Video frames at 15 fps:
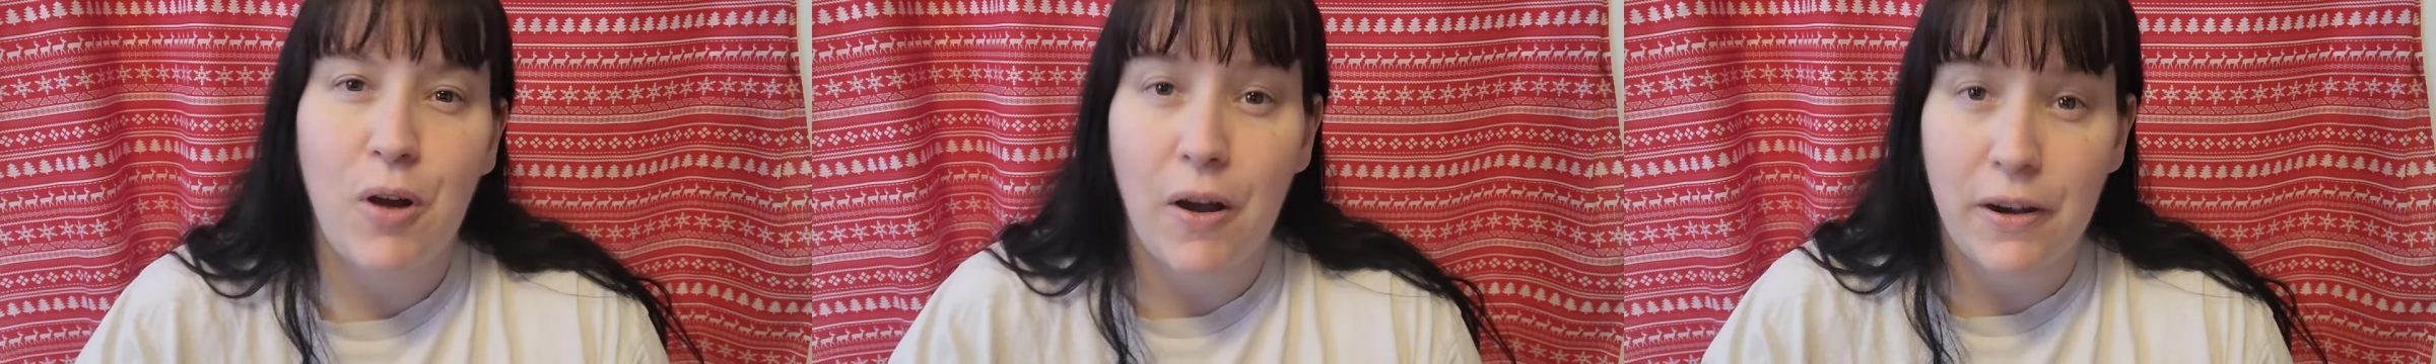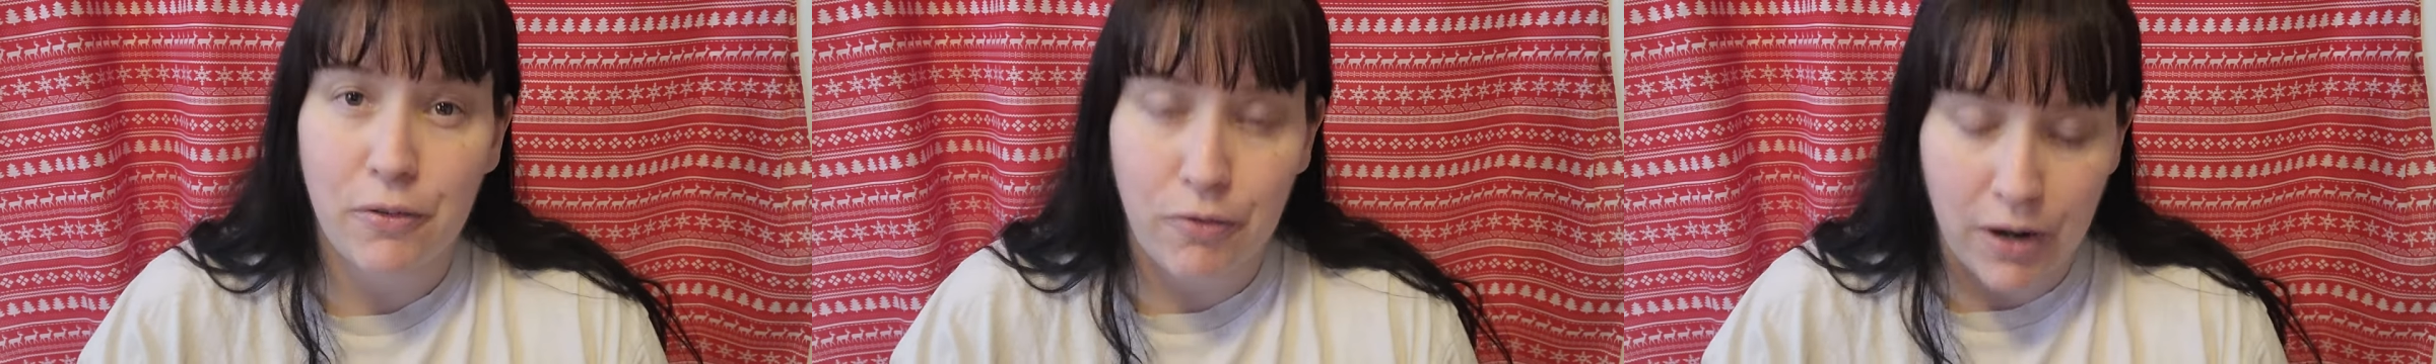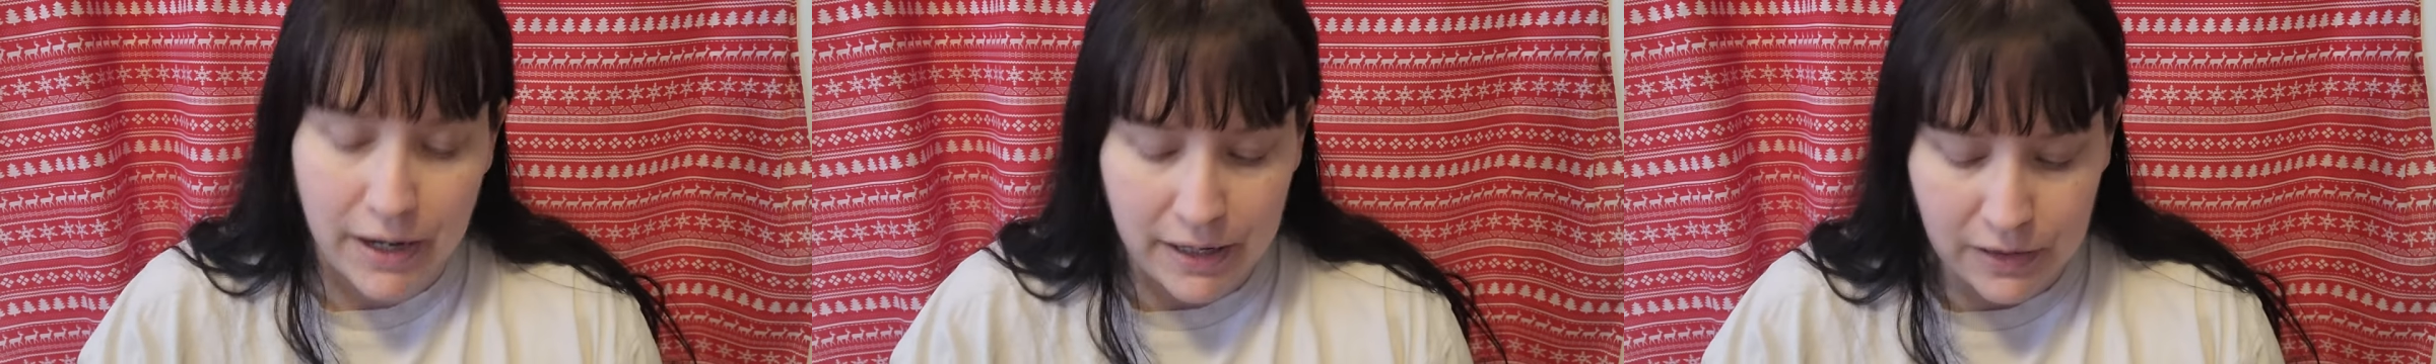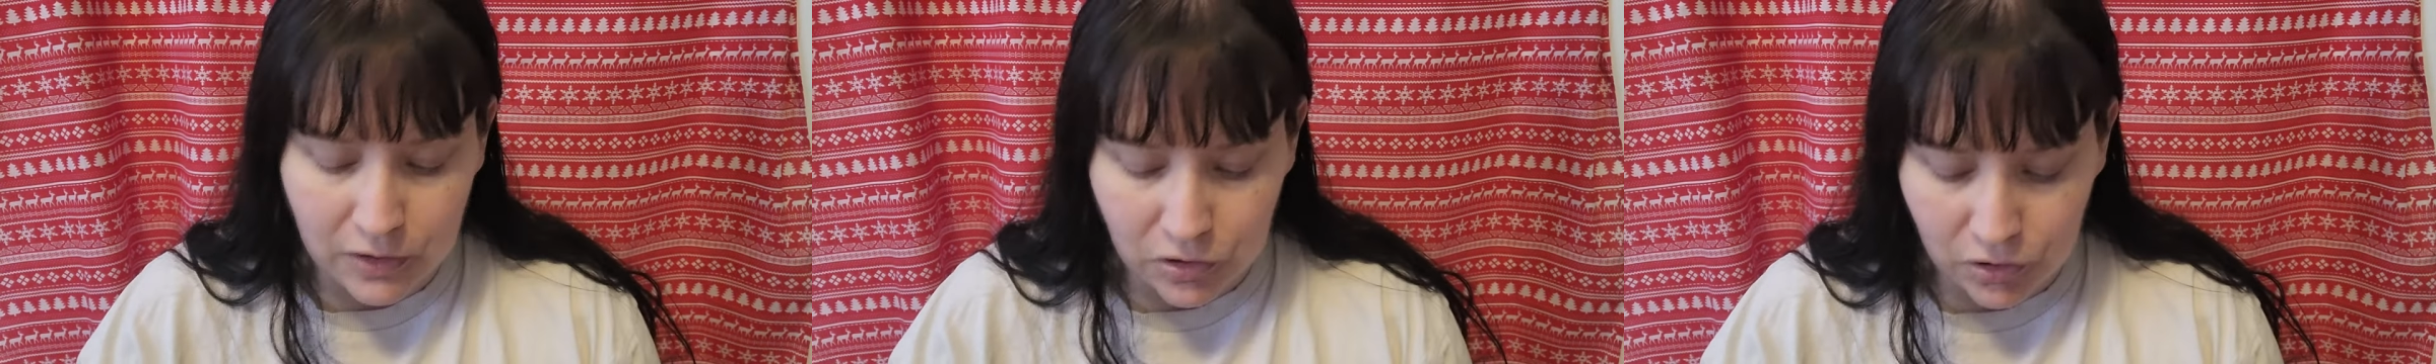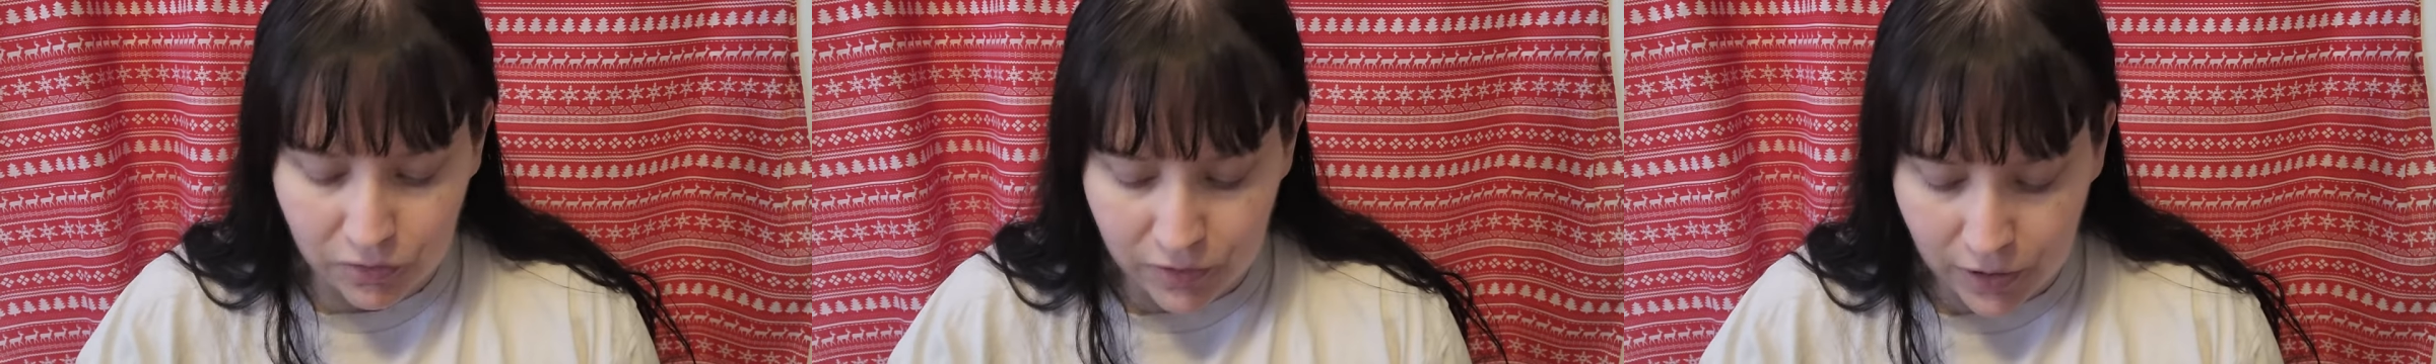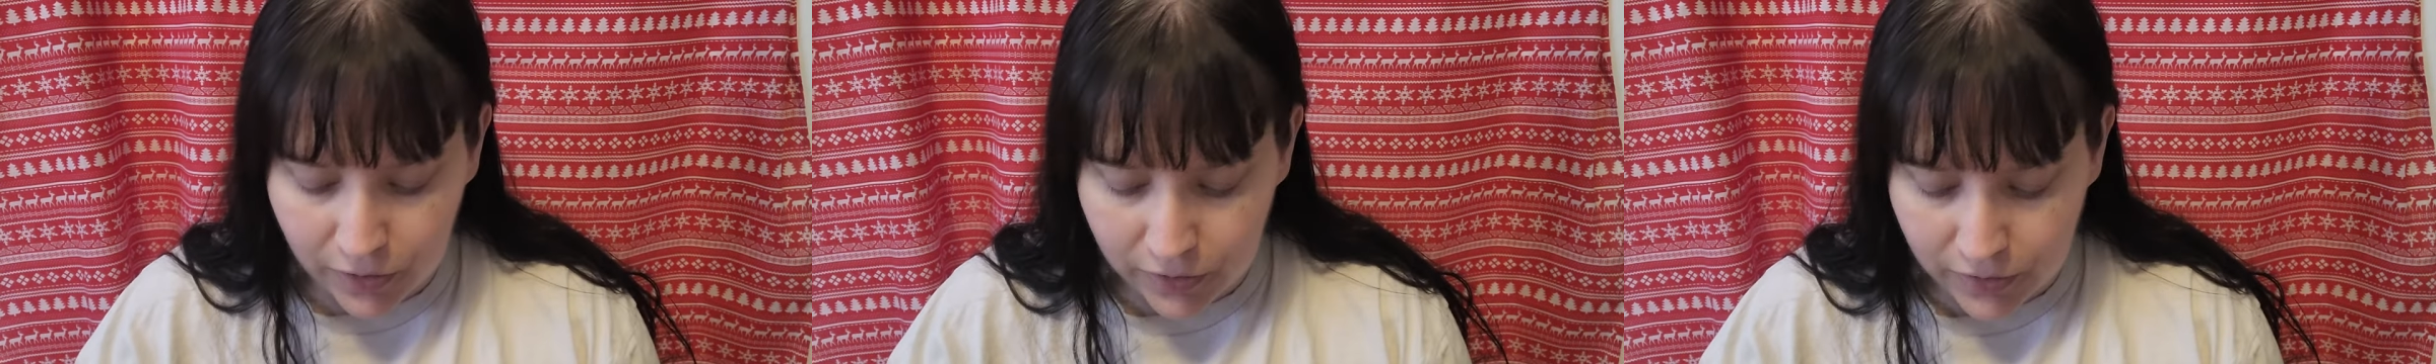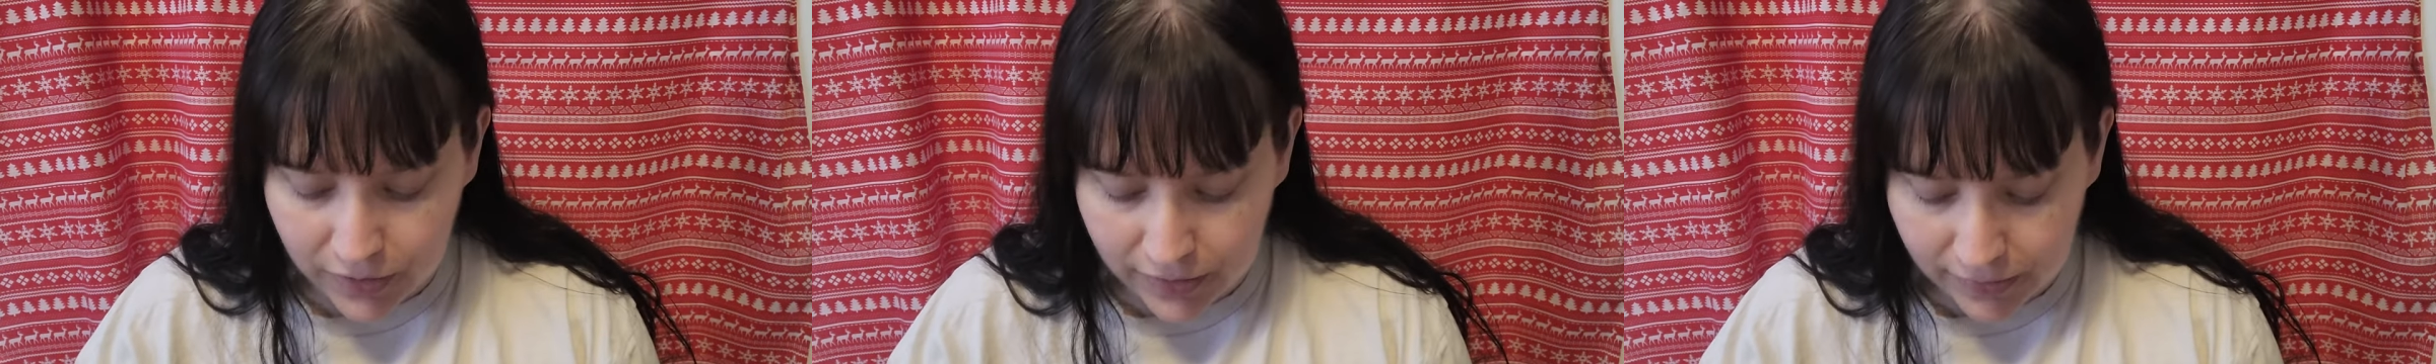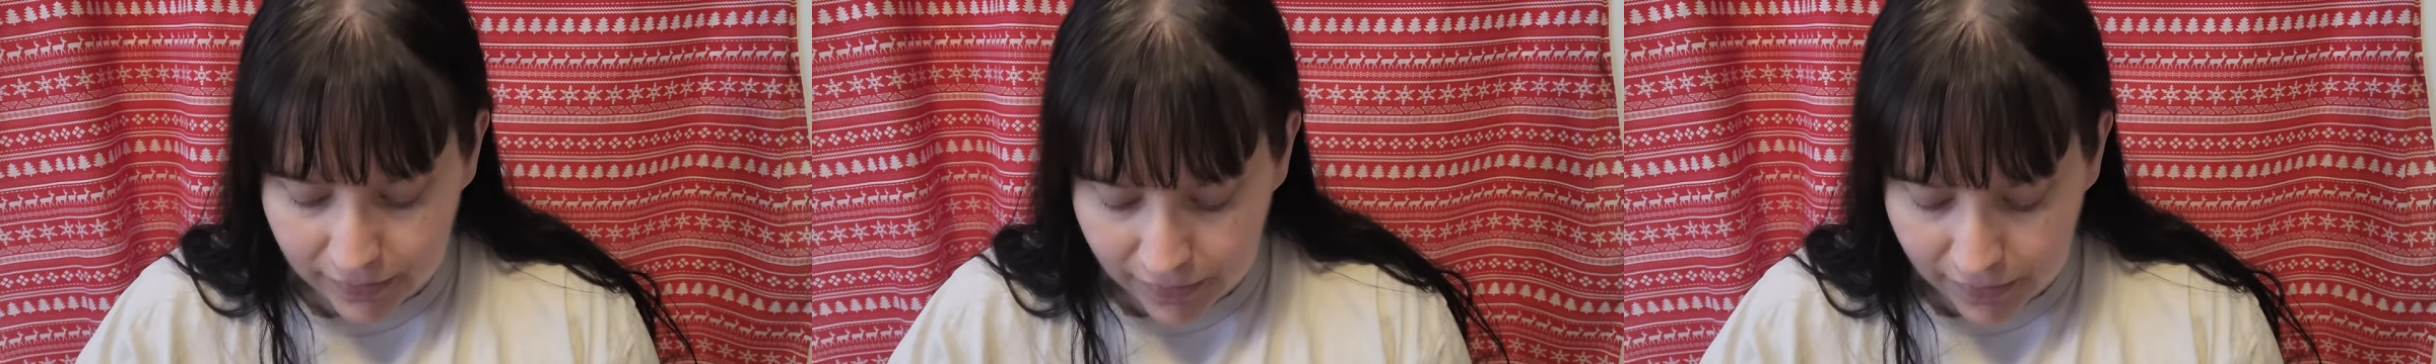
kind of range of clothing and